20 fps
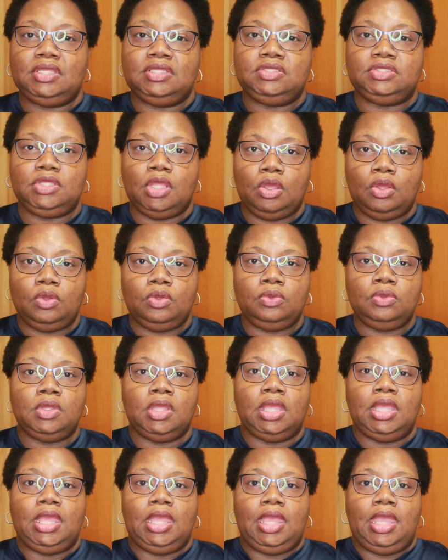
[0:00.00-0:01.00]
So
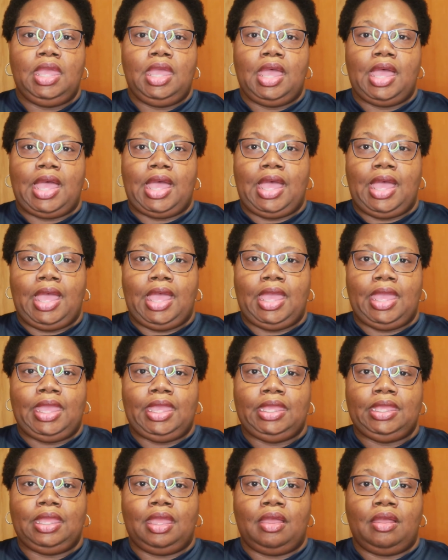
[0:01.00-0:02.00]

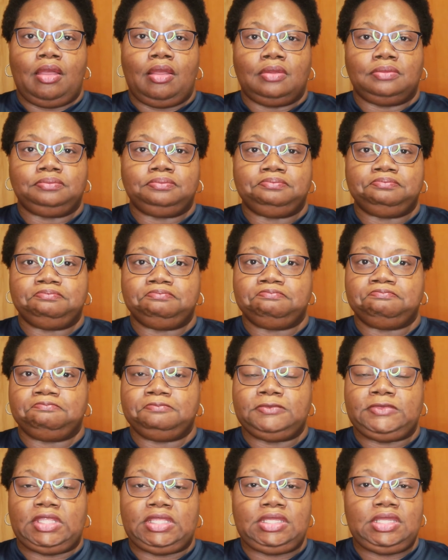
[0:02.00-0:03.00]
I um,
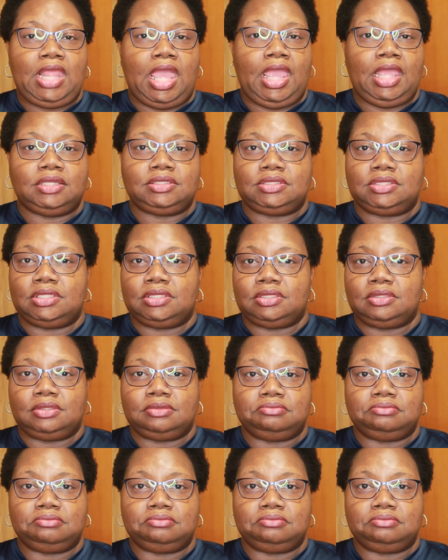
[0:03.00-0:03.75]
did not,